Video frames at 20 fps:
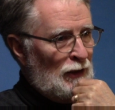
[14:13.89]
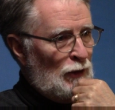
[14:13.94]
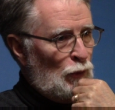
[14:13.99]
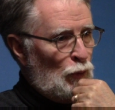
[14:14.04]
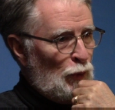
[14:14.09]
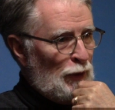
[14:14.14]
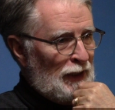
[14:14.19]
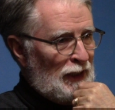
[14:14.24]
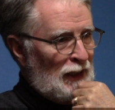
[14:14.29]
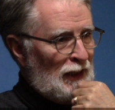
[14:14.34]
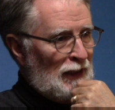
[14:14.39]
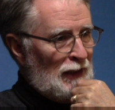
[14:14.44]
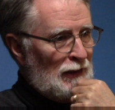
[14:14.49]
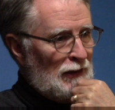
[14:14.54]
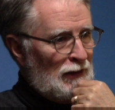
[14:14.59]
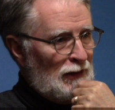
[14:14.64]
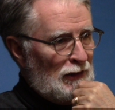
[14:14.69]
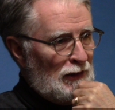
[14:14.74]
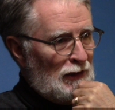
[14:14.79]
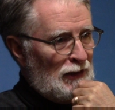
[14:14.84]

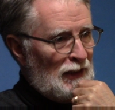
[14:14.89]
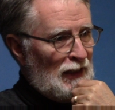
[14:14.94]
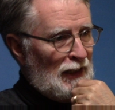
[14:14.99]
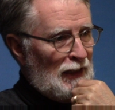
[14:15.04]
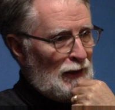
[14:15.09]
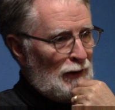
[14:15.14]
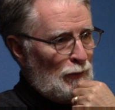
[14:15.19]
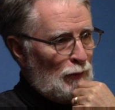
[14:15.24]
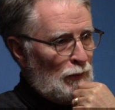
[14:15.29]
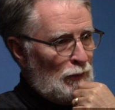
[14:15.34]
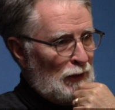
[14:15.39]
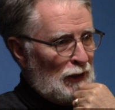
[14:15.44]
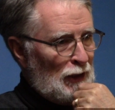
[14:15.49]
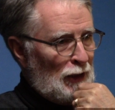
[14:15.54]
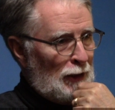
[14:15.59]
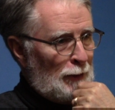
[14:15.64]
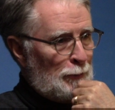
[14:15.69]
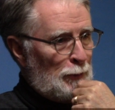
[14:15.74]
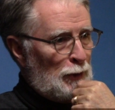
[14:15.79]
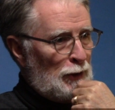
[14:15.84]
weekend and the game
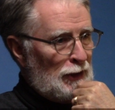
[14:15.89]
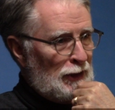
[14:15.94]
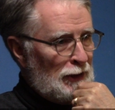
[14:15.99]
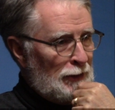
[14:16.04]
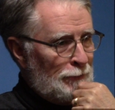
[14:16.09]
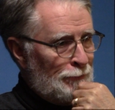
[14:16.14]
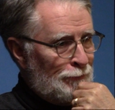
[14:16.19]
Monopoly.